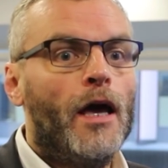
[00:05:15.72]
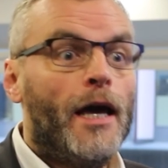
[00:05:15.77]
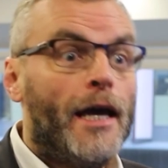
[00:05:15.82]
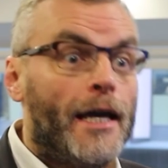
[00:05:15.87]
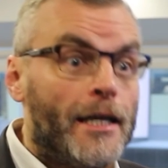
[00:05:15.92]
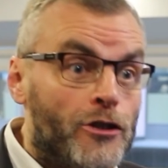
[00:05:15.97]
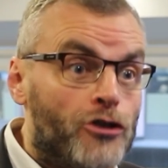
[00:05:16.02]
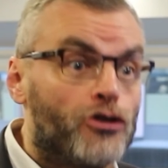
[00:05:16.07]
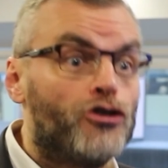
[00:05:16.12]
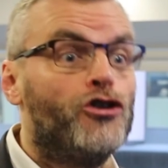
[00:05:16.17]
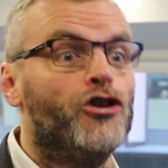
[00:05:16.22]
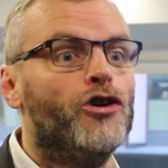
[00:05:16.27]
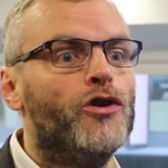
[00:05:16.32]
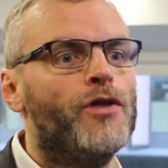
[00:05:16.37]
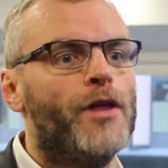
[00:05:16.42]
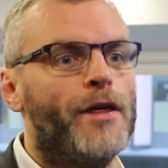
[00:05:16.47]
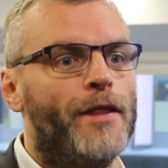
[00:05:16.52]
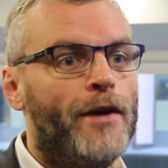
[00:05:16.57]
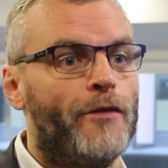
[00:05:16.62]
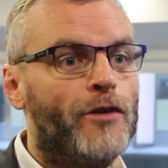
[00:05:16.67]
It's
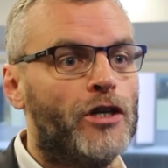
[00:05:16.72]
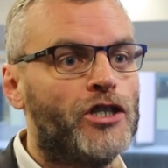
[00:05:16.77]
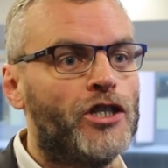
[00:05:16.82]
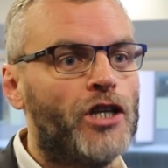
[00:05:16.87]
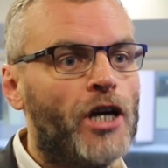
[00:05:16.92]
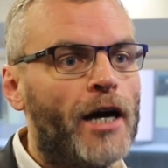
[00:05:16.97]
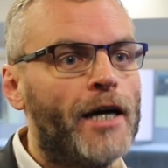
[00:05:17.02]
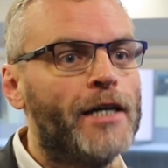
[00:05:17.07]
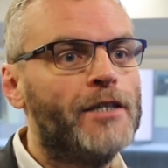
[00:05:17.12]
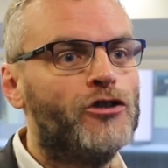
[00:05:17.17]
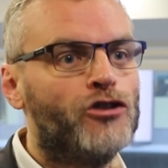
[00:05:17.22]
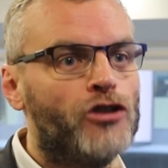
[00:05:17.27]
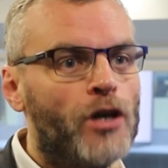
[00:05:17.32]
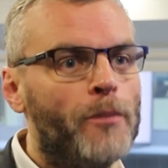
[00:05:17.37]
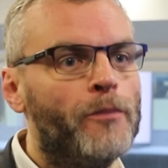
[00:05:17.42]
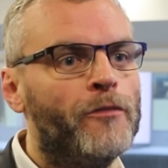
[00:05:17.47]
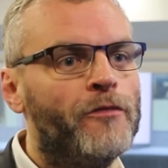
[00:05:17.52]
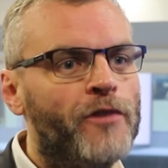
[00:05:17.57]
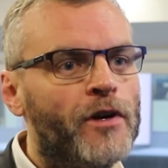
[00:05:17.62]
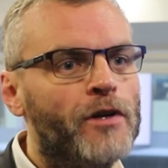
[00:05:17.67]
true that there are shy
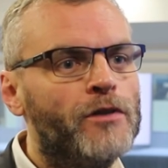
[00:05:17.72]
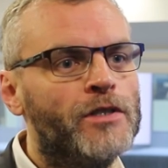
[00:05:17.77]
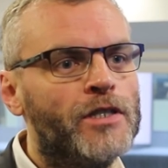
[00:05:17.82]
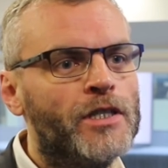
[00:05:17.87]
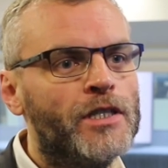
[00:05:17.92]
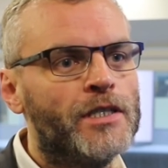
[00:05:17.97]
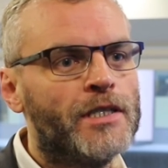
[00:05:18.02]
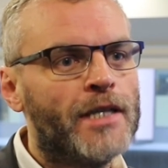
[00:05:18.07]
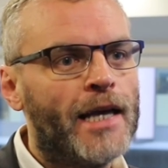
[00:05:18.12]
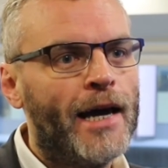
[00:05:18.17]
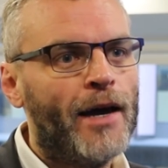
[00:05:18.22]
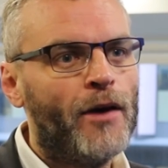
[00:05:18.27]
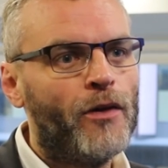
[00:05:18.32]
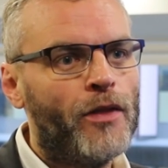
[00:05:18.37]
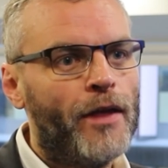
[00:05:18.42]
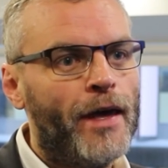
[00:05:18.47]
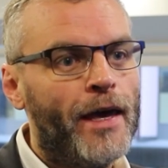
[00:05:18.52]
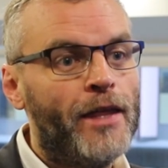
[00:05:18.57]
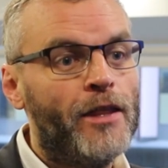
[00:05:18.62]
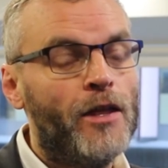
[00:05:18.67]
Trump voters
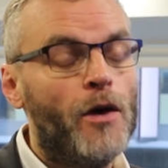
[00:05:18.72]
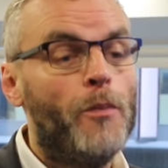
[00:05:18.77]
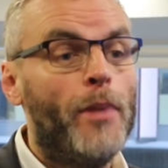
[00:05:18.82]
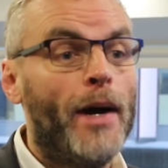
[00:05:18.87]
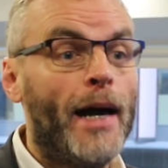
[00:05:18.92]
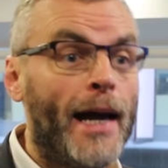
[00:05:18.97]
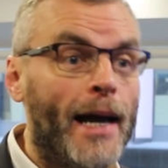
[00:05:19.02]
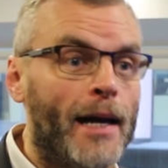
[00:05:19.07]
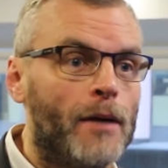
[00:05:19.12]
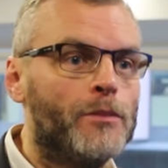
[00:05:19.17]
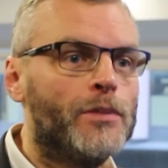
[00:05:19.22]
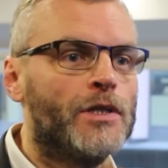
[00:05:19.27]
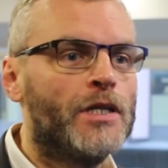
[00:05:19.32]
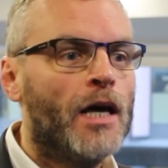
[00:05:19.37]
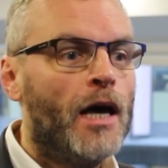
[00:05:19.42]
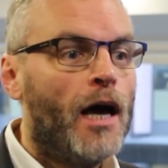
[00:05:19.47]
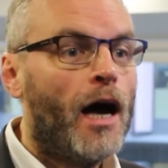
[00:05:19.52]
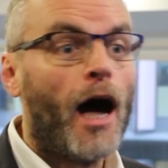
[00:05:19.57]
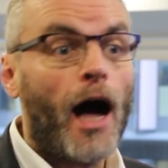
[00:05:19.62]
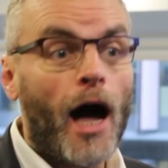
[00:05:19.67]
out there that perhaps
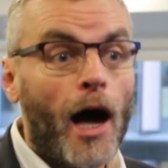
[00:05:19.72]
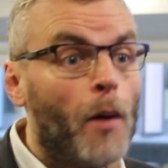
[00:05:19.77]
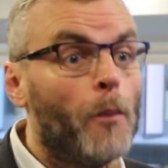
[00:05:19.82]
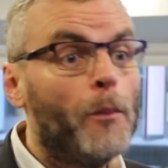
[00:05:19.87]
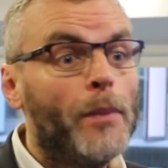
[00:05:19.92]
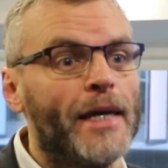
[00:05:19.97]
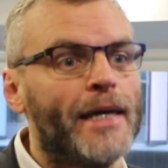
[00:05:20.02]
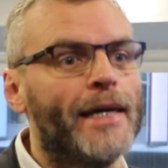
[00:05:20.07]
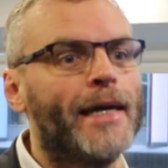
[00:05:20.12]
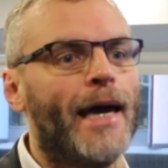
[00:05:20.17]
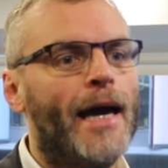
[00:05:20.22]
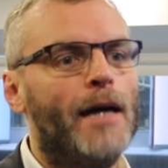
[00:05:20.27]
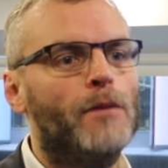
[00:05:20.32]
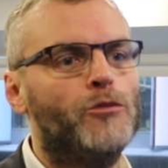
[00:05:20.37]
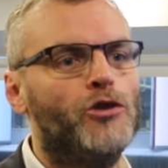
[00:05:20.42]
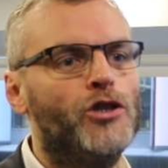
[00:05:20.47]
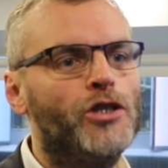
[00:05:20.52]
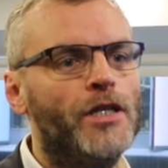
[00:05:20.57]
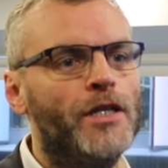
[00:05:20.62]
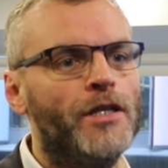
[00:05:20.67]
aren't being
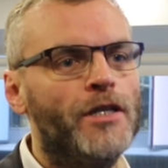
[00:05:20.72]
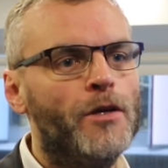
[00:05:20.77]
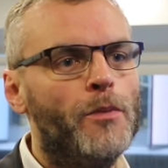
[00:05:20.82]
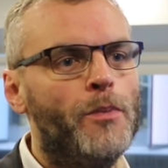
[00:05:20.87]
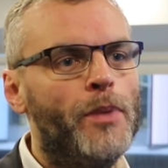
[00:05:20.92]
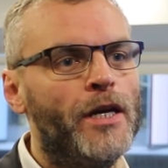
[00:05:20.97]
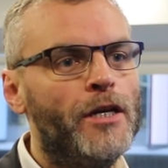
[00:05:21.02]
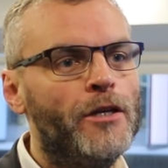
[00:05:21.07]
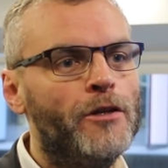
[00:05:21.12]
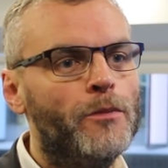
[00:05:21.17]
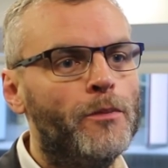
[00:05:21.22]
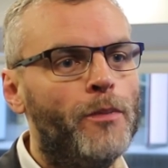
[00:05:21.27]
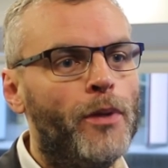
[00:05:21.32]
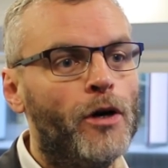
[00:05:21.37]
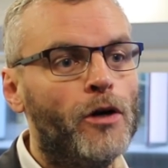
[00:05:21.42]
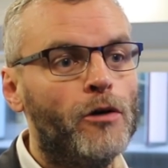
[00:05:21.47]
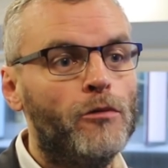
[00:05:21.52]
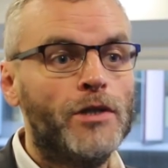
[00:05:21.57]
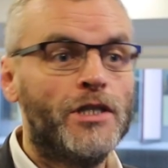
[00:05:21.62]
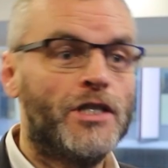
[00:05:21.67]
captured in the opinion
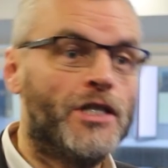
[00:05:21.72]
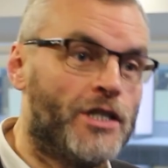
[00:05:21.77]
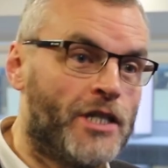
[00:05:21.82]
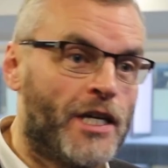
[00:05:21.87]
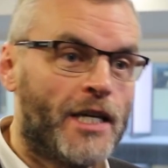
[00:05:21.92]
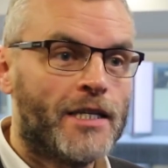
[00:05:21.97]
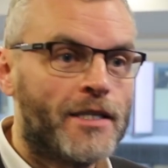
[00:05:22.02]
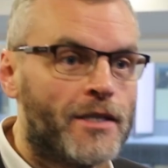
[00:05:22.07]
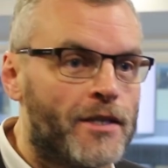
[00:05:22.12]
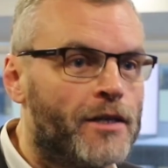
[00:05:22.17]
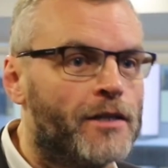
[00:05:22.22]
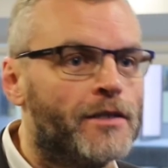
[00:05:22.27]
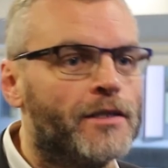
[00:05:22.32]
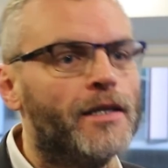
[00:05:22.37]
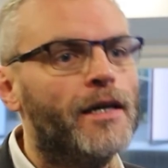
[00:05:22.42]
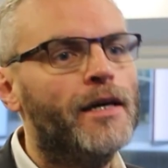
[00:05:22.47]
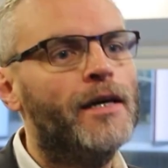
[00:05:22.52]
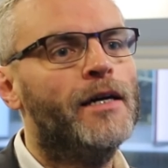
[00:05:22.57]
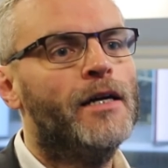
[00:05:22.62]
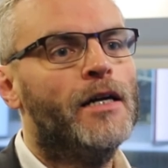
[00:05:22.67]
poll, which suggests
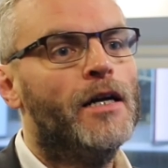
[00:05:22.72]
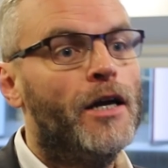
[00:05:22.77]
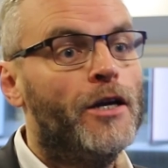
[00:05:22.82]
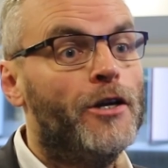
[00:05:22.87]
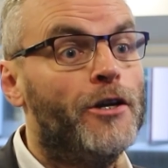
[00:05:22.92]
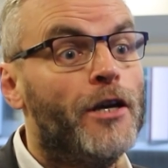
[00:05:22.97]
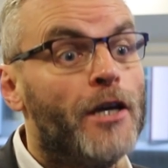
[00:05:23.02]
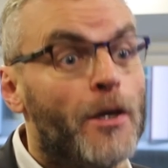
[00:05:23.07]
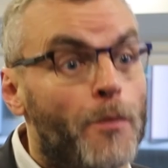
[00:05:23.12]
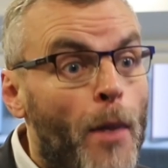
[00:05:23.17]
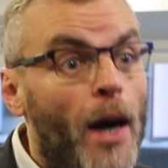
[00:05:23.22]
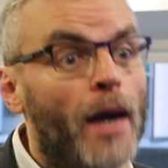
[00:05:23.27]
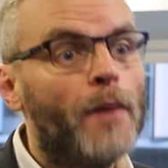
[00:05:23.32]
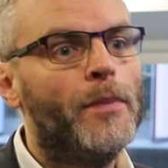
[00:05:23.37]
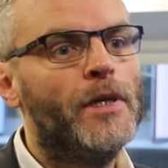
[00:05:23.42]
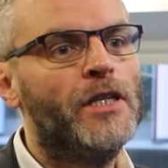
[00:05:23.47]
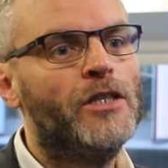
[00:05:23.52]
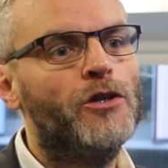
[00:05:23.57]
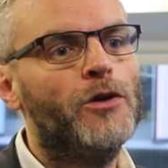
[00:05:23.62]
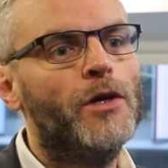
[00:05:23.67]
that he
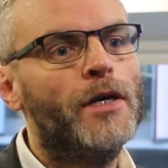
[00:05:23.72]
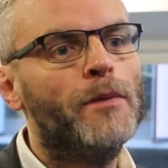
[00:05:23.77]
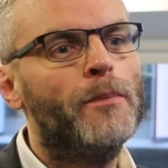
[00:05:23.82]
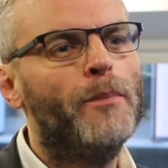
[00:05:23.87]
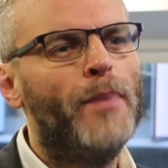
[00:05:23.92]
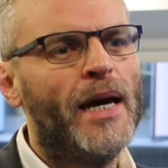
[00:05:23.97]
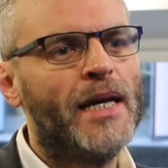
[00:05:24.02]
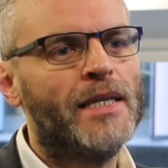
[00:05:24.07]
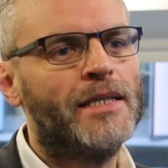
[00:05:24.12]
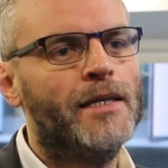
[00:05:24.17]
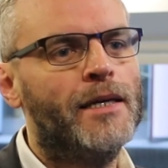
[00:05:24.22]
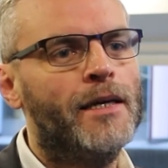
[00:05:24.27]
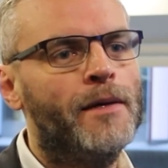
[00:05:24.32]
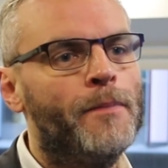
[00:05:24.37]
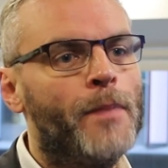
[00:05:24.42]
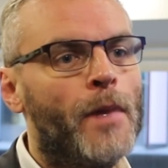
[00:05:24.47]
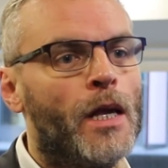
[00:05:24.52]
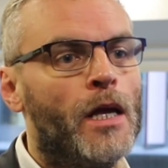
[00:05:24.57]
might be doing better.